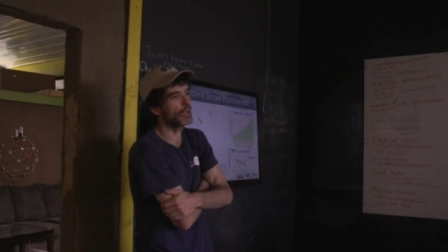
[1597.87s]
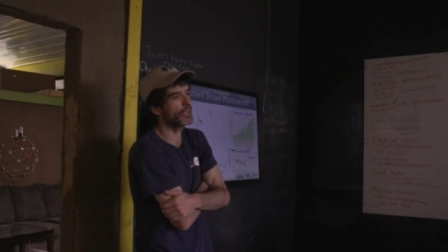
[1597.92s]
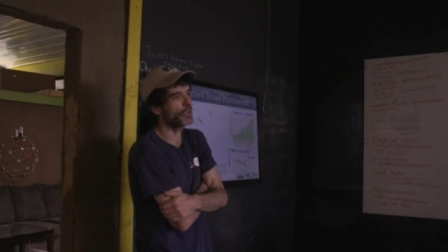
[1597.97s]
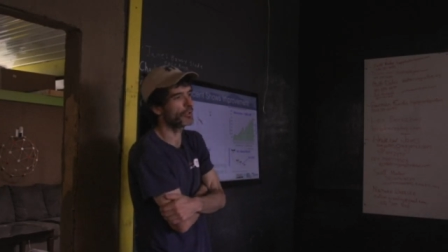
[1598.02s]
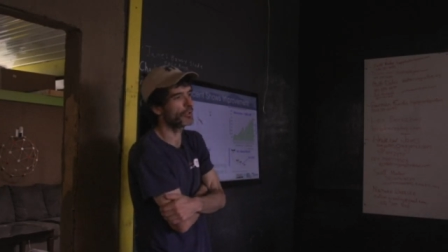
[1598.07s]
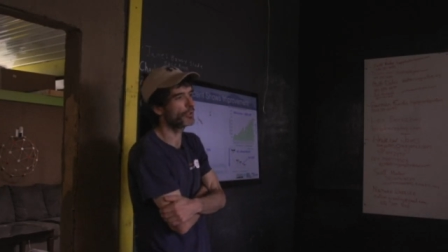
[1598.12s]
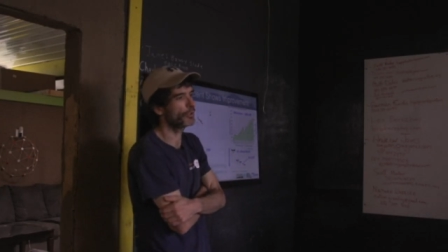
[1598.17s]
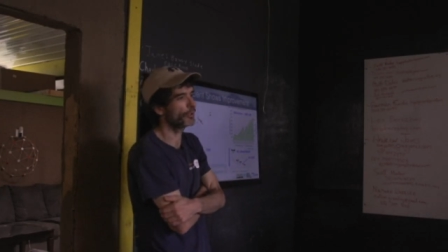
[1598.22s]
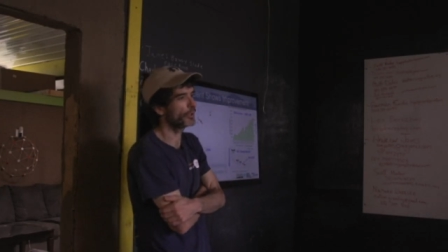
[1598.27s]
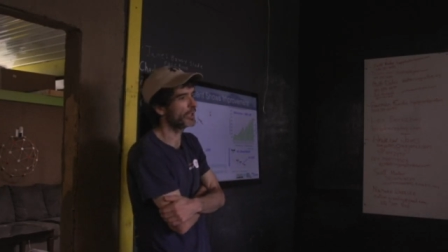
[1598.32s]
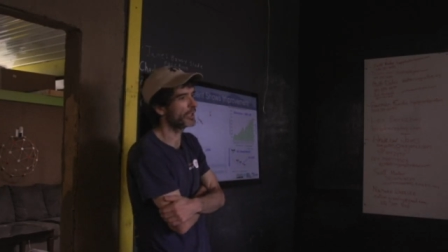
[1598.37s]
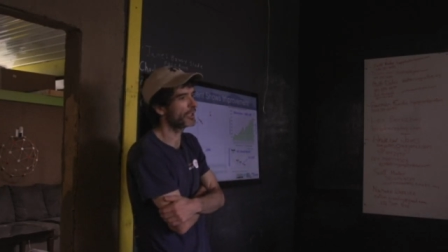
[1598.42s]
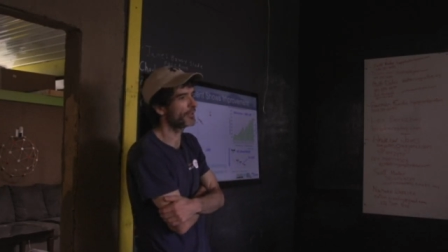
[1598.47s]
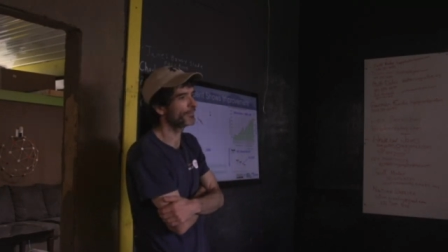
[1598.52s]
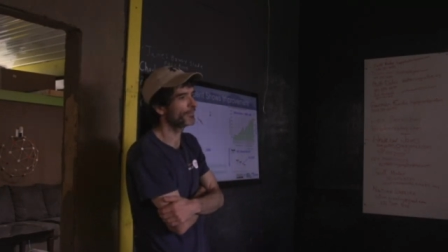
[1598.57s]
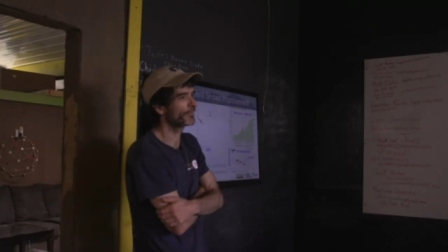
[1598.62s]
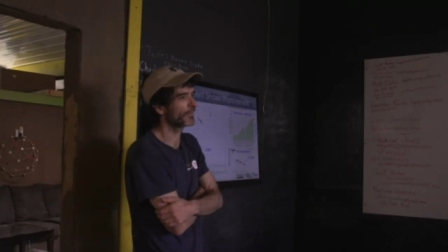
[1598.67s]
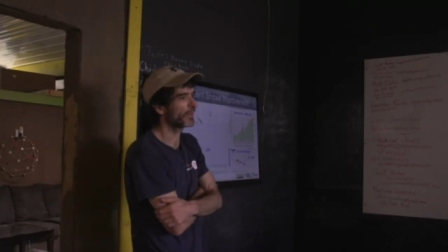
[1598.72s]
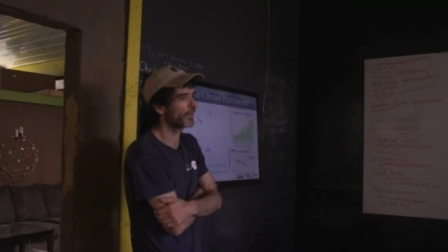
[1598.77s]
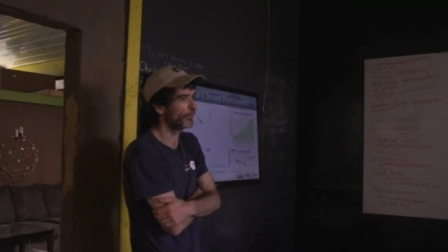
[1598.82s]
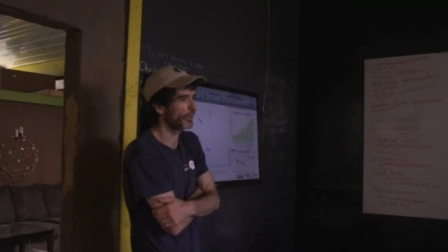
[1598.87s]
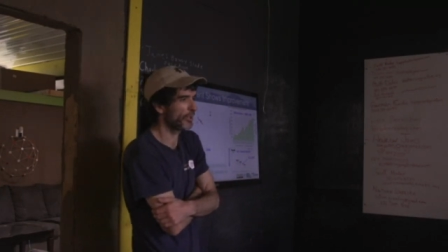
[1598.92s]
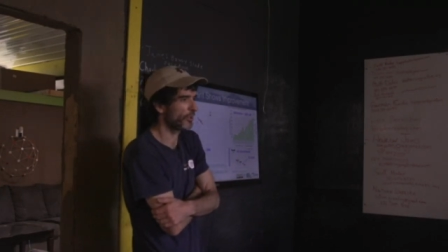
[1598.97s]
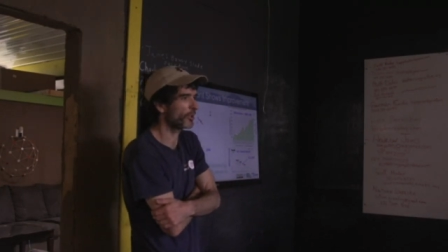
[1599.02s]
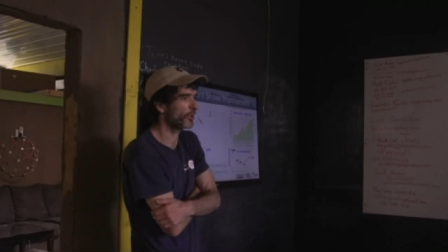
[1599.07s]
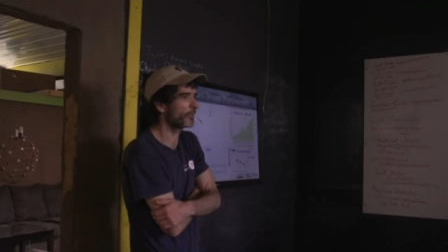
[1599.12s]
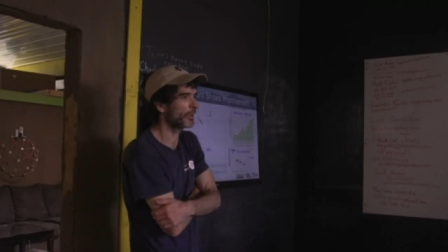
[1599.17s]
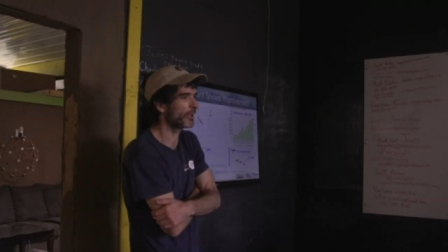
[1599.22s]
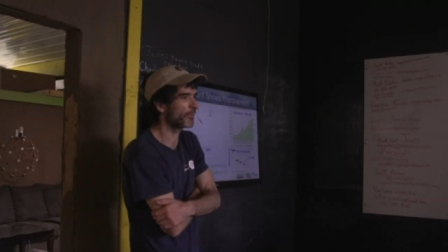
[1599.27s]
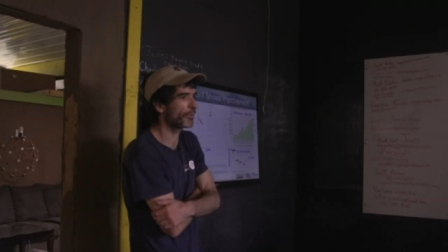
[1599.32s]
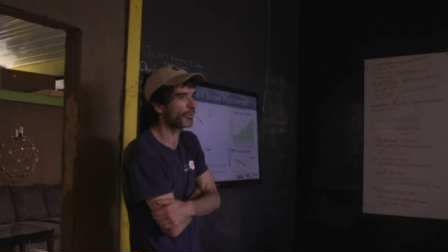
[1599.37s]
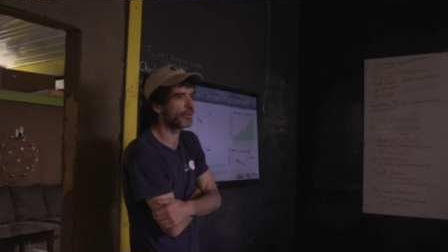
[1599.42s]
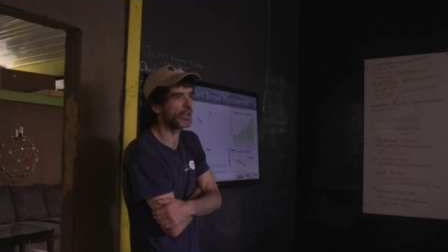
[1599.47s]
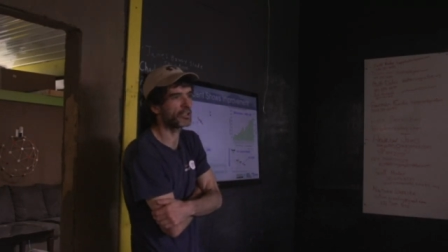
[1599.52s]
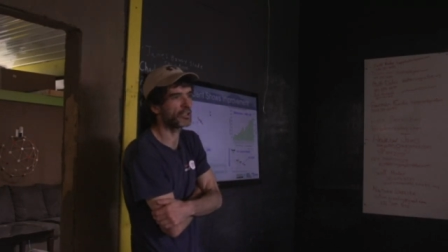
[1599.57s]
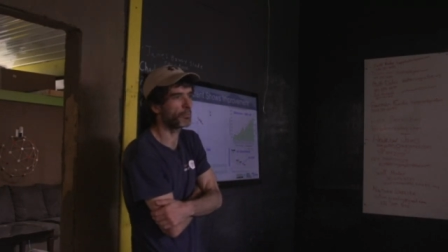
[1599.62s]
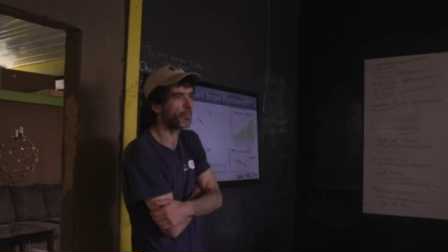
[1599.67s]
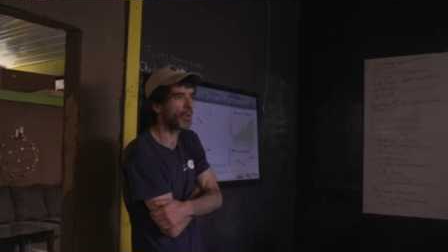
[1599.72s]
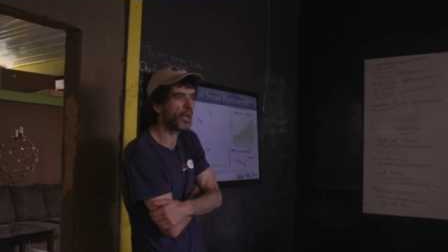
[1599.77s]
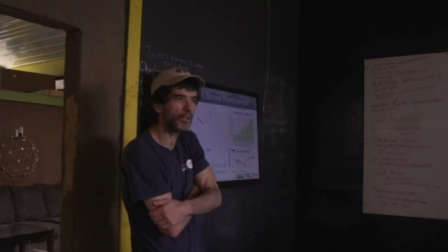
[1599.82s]
way to do it? We talk about
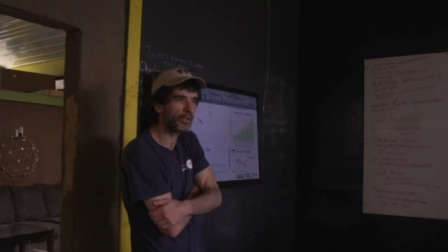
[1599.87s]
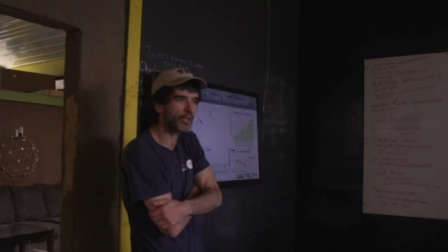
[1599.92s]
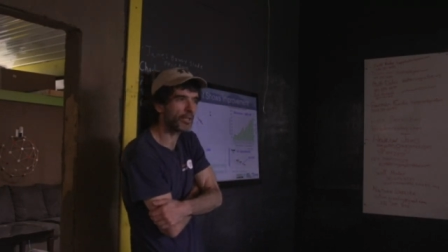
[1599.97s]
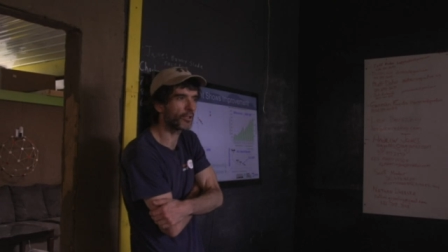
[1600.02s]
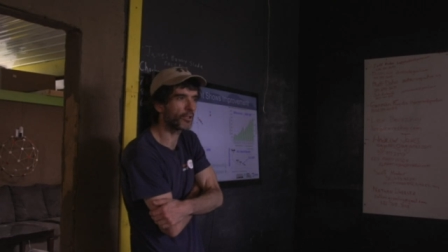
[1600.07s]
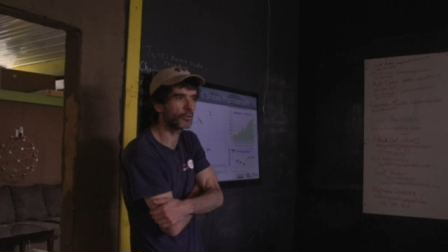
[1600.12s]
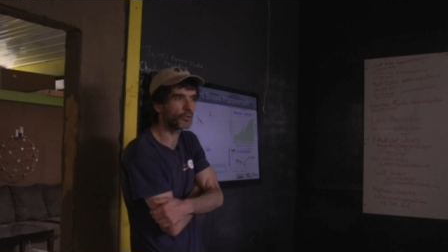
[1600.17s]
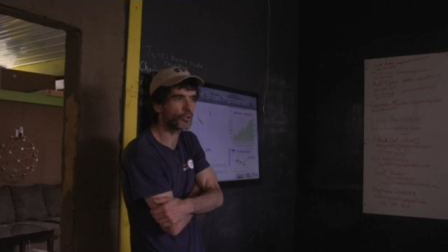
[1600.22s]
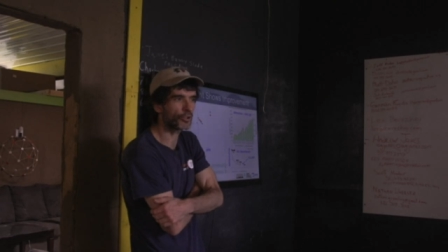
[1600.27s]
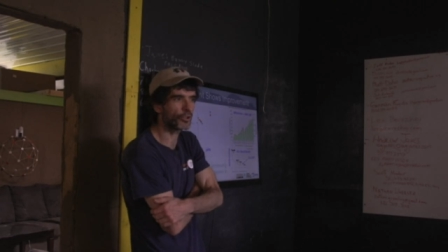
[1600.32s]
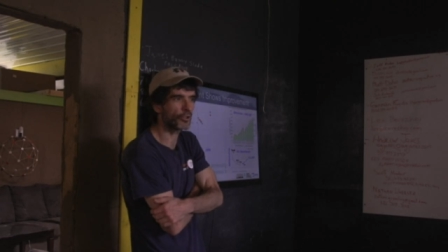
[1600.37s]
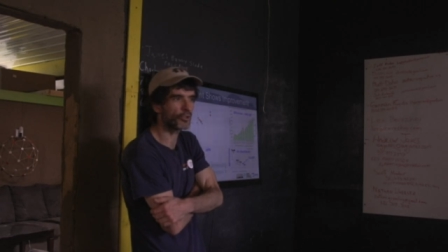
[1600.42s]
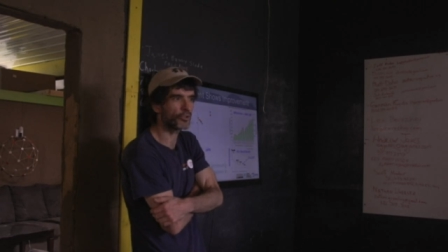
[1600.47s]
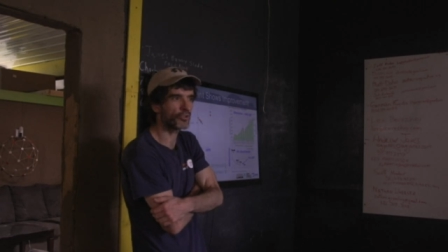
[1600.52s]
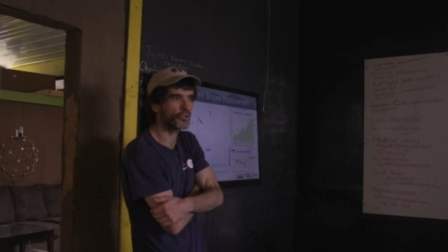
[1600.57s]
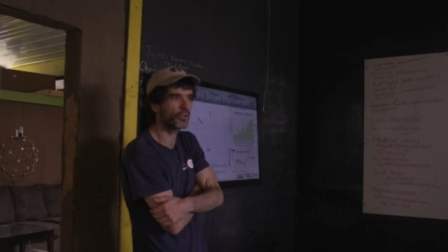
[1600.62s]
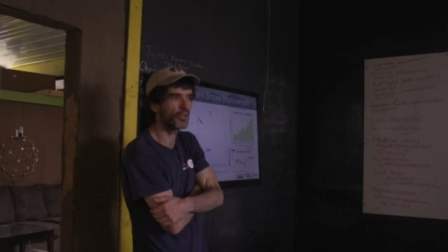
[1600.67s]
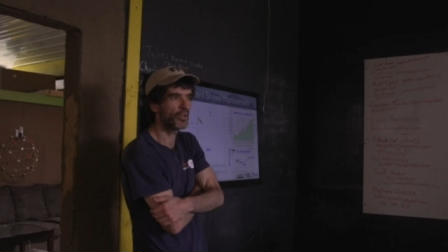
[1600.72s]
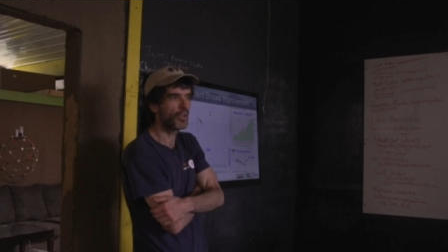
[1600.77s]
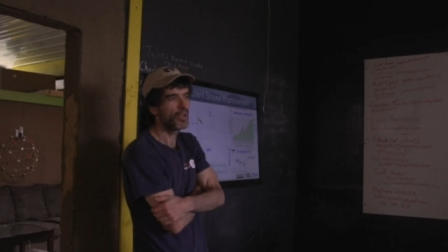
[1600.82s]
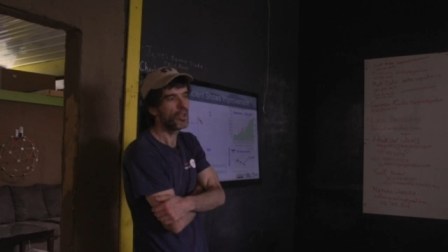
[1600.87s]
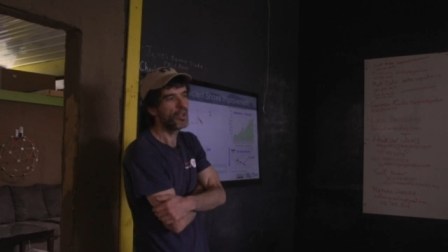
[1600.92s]
perennial polycultures.